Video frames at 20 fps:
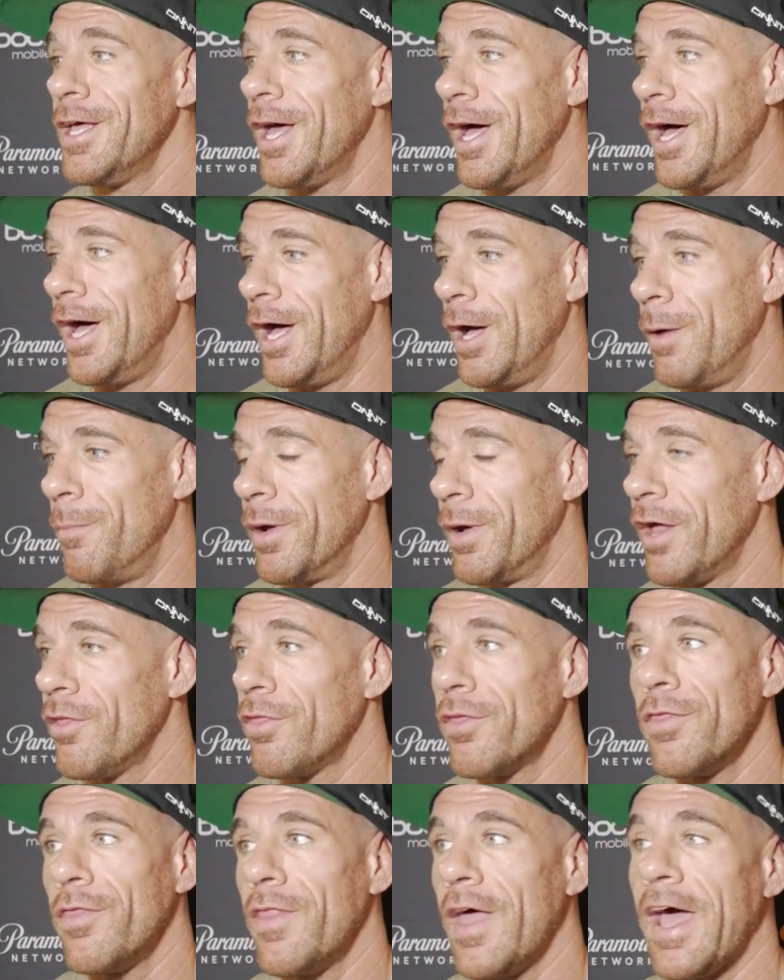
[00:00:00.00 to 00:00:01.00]
But
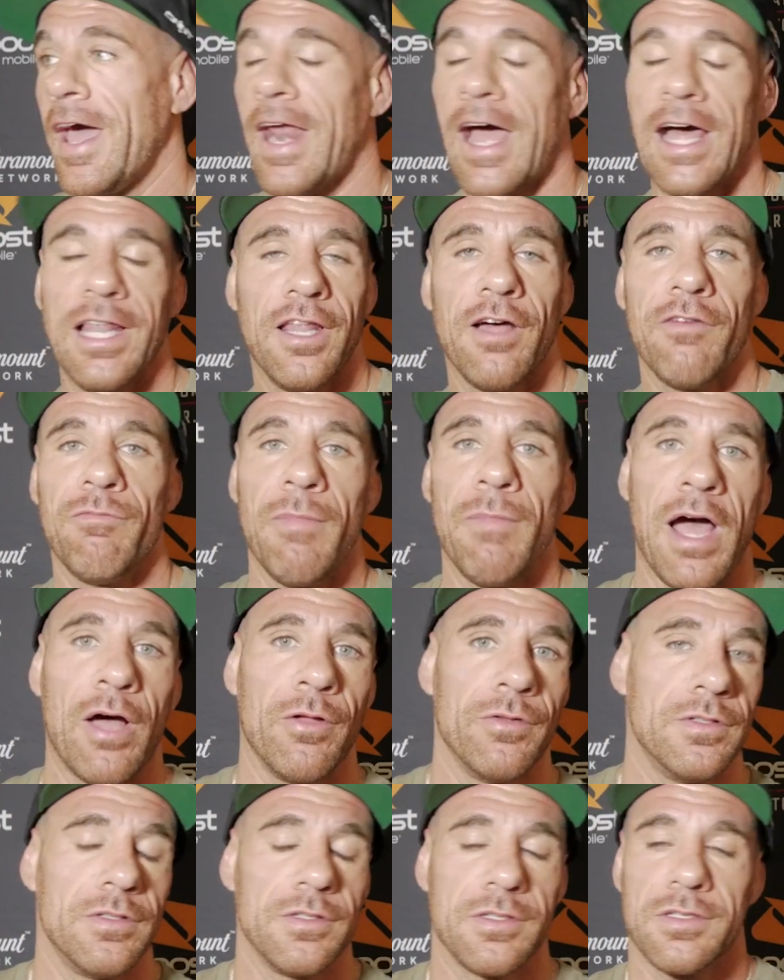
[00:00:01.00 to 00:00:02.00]
other than that, I love
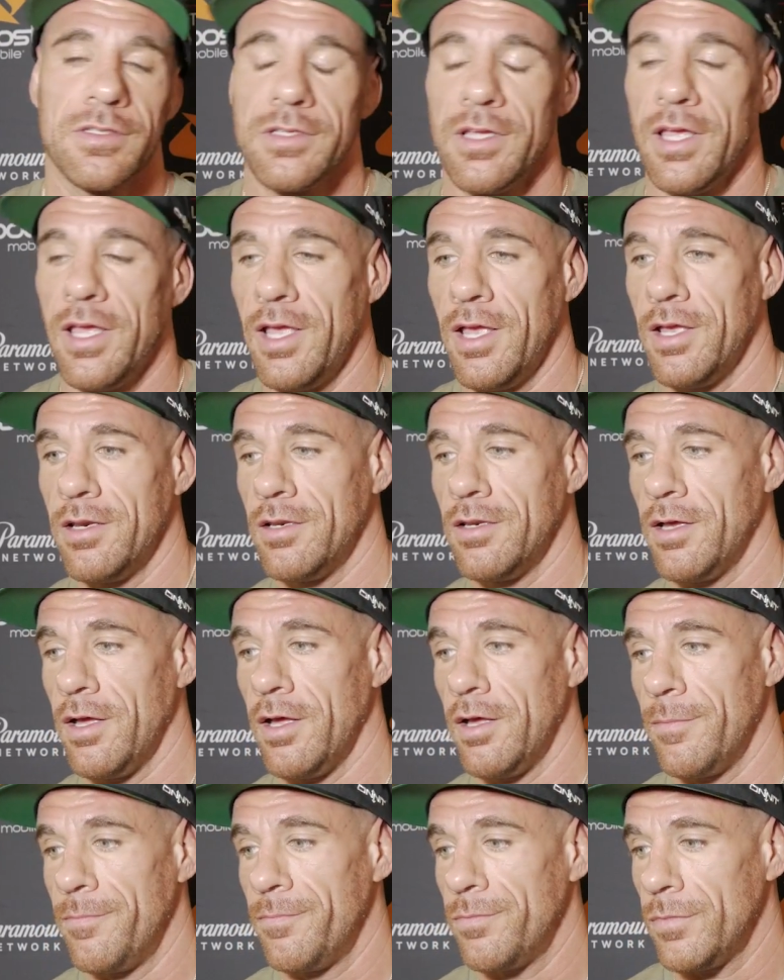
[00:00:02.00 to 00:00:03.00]
mountains and
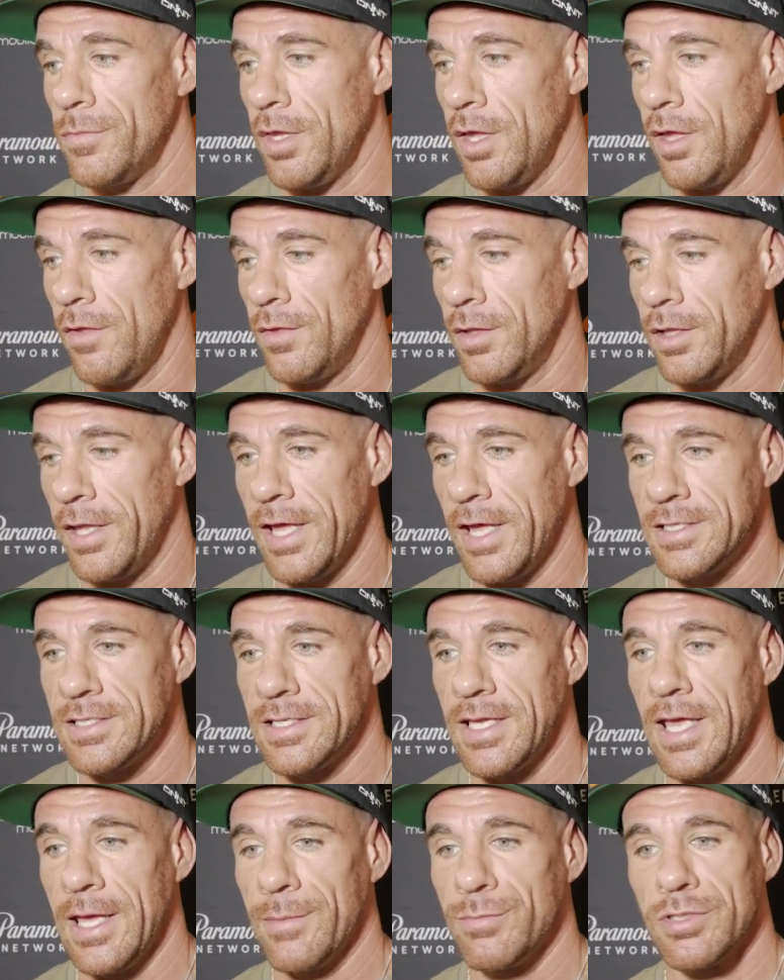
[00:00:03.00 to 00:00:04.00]
the
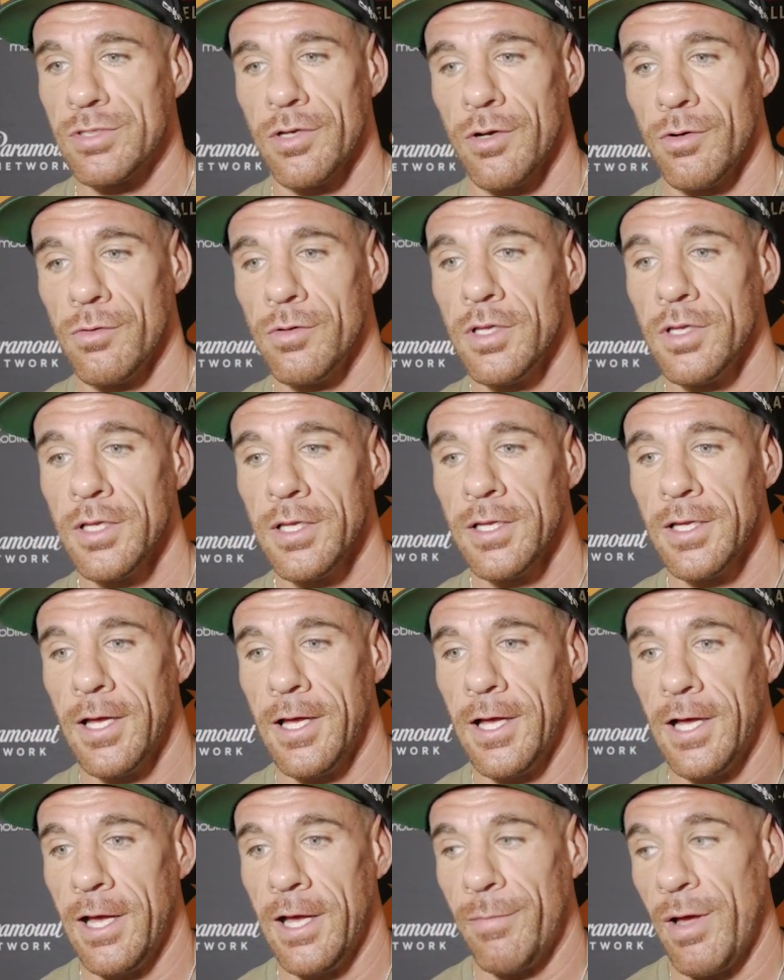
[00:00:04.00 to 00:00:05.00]
landscape. So
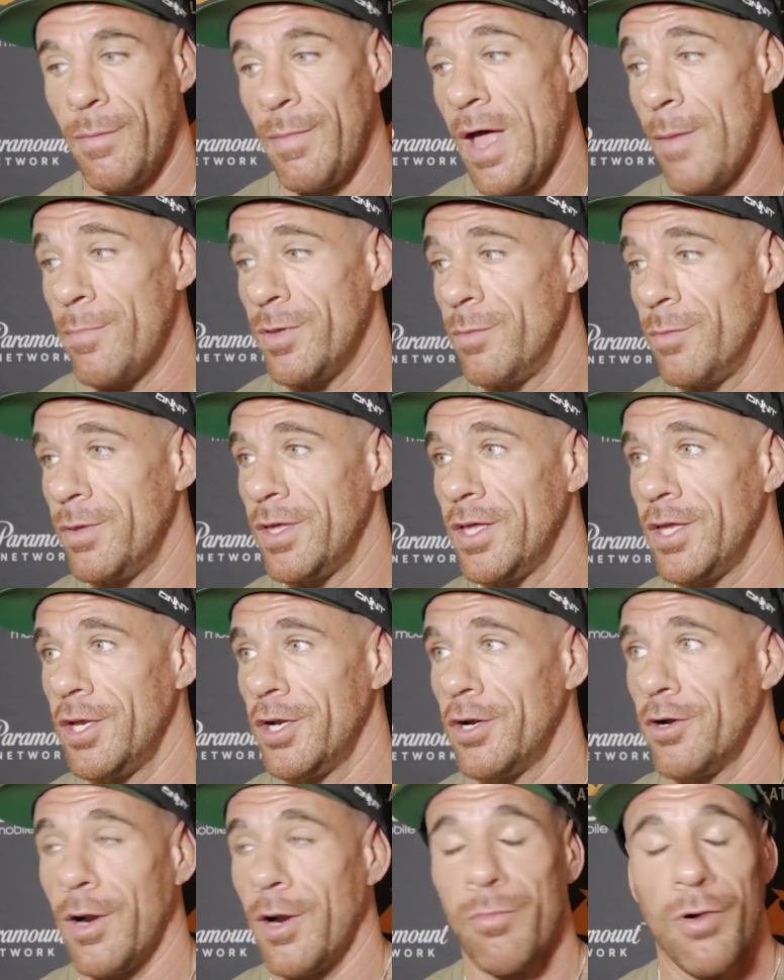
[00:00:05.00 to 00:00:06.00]
I'm happy to be
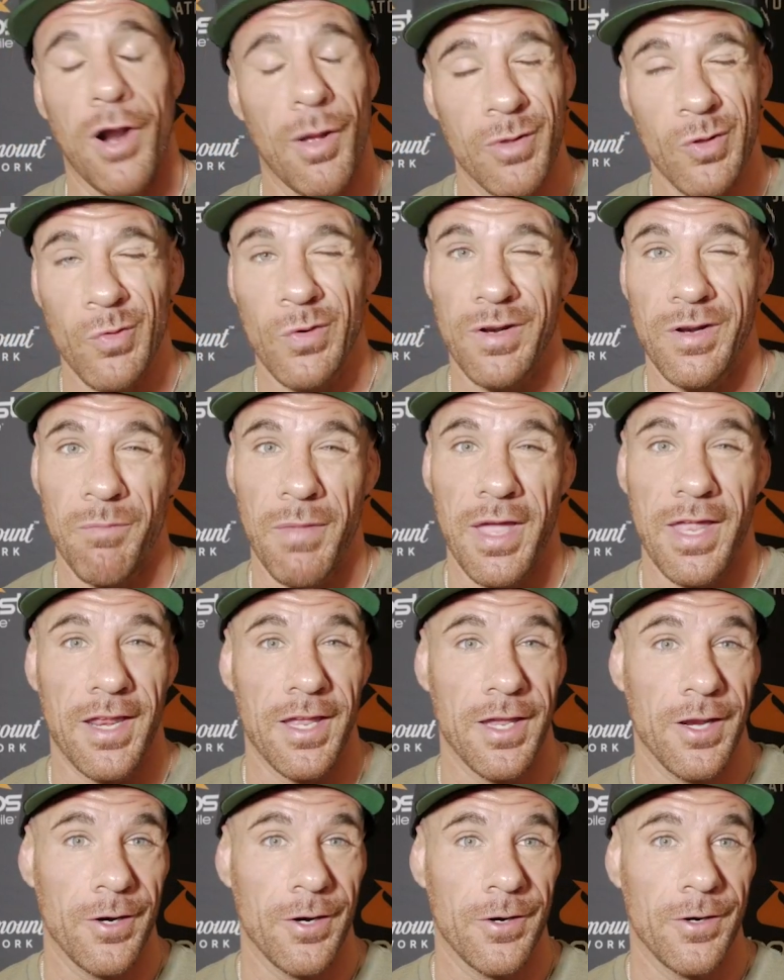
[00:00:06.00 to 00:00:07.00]
here. I probably wouldn't have made it
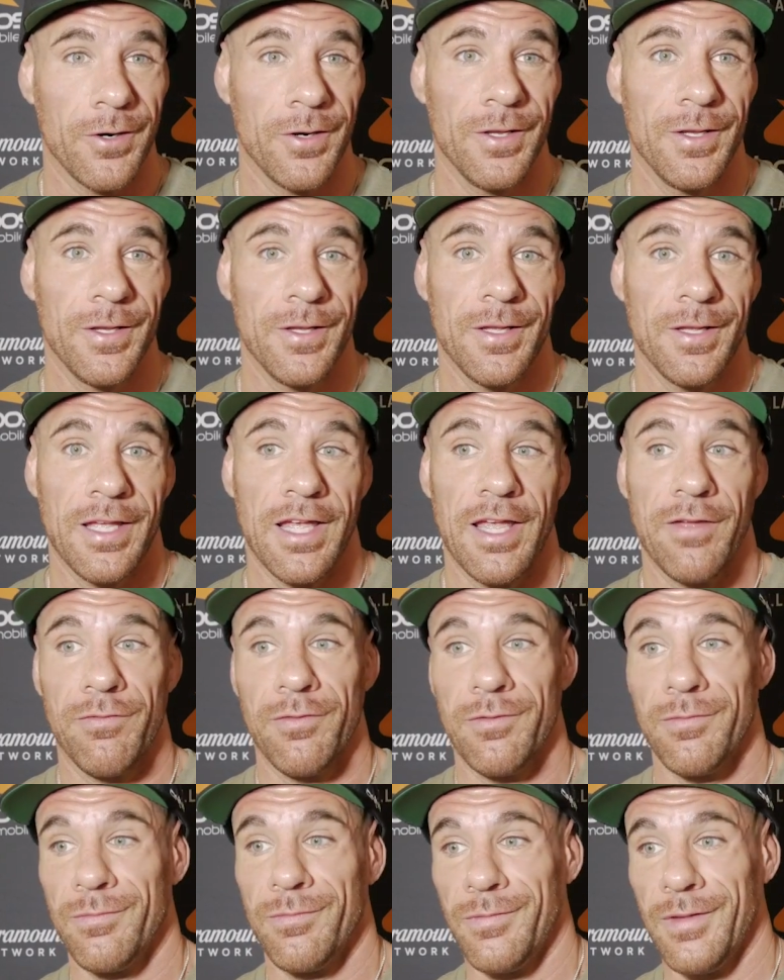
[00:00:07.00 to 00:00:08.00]
here if
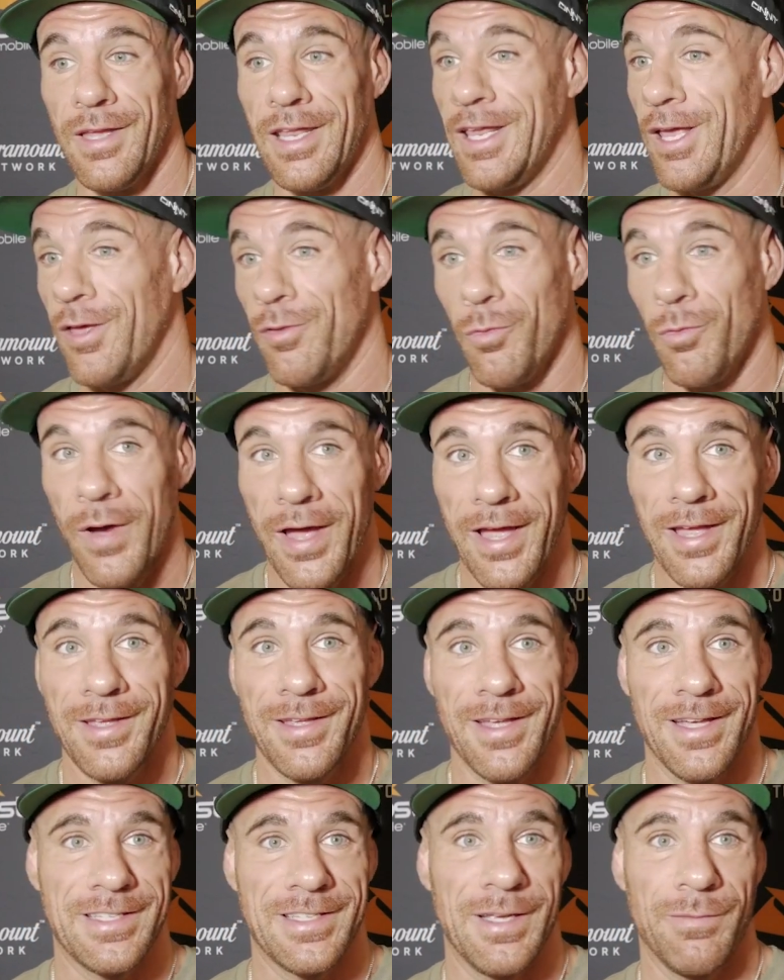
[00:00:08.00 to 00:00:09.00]
any other
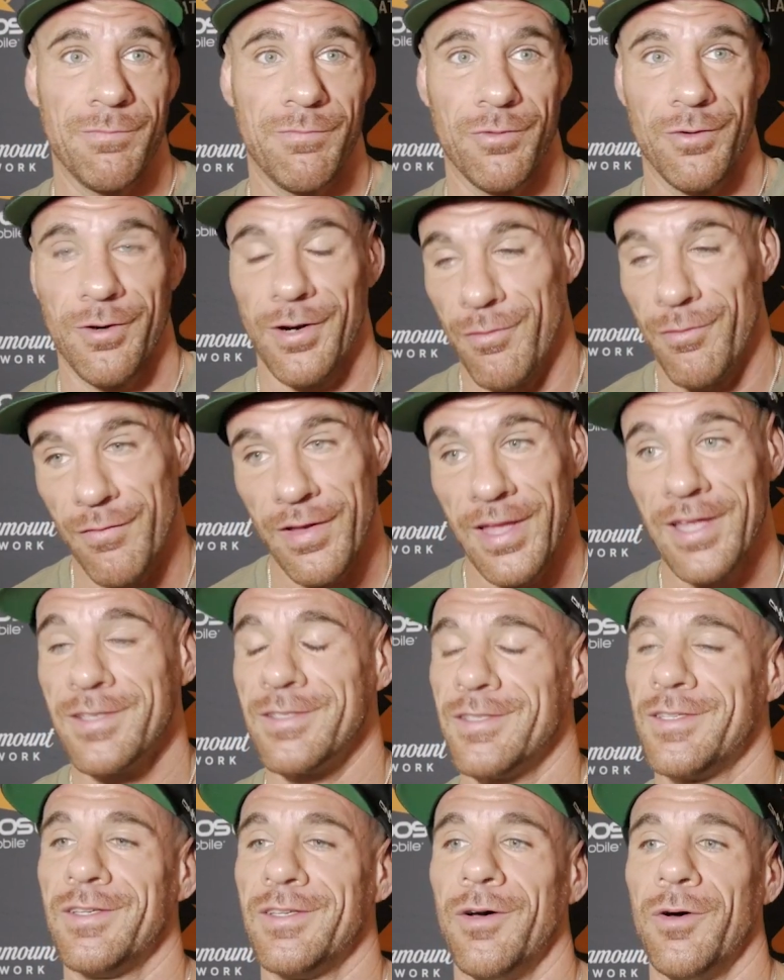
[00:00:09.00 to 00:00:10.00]
way except for an
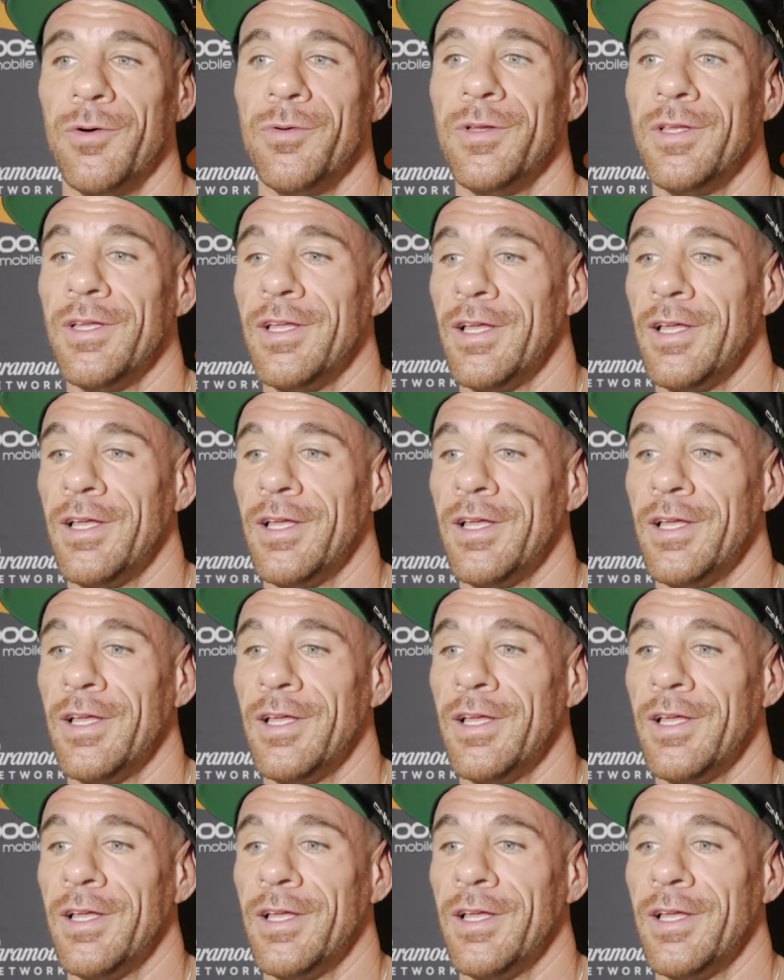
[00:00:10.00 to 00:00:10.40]
event. So